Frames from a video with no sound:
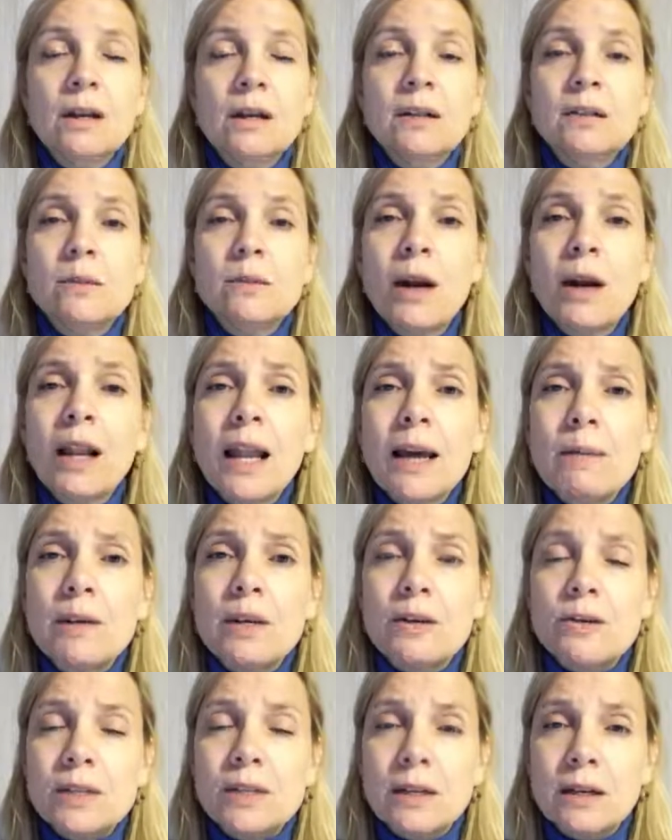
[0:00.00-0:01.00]
The model I'm
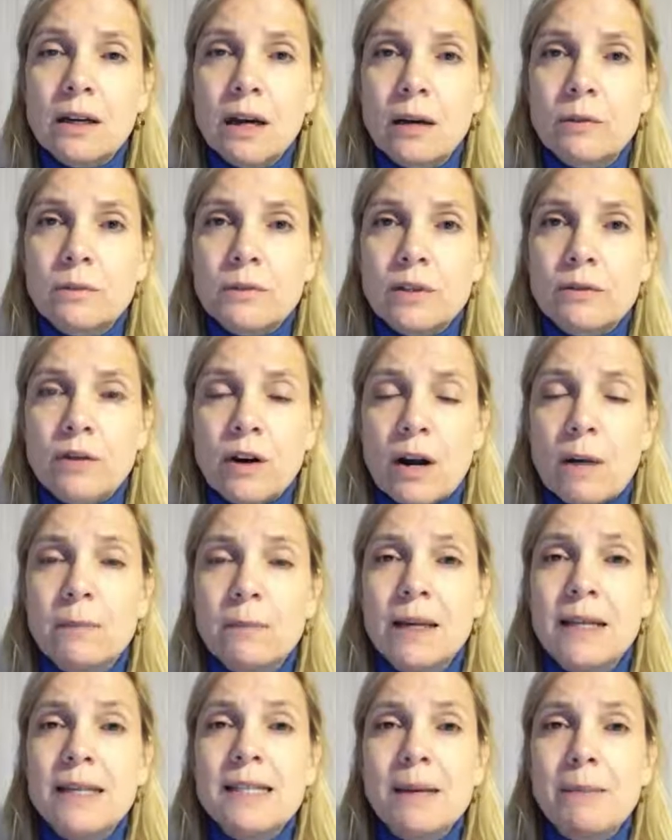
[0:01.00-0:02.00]
using comes from
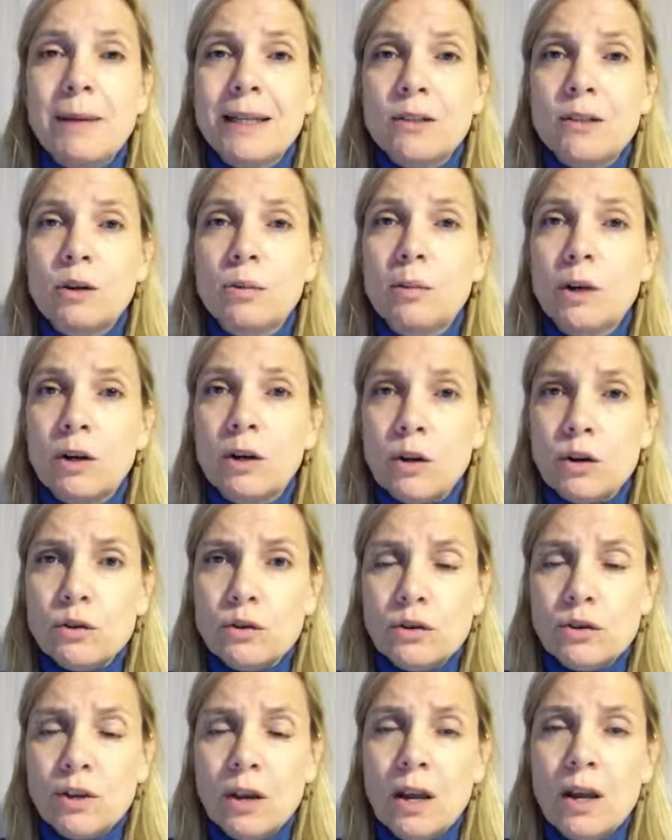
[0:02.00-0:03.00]
Elisabeth
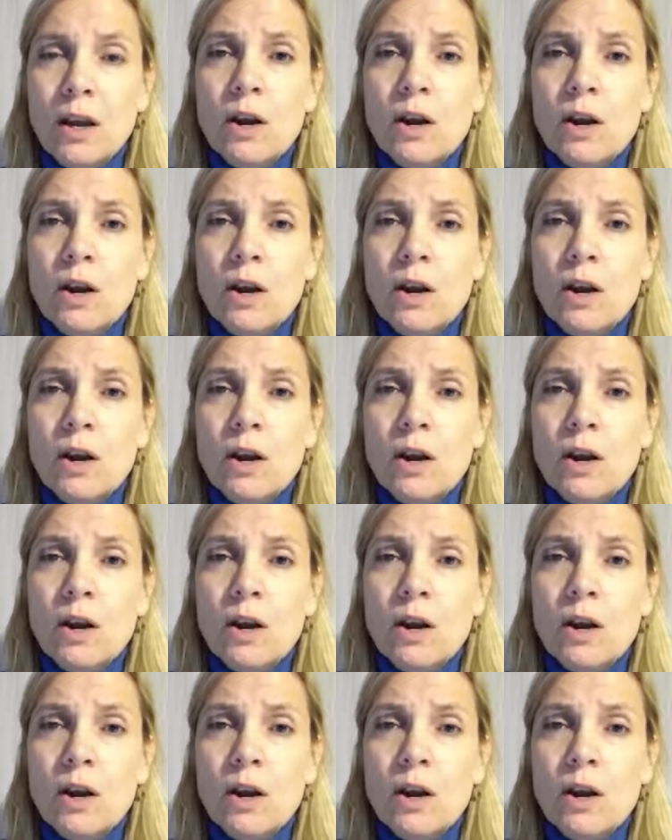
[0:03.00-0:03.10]
Kübler-Ross,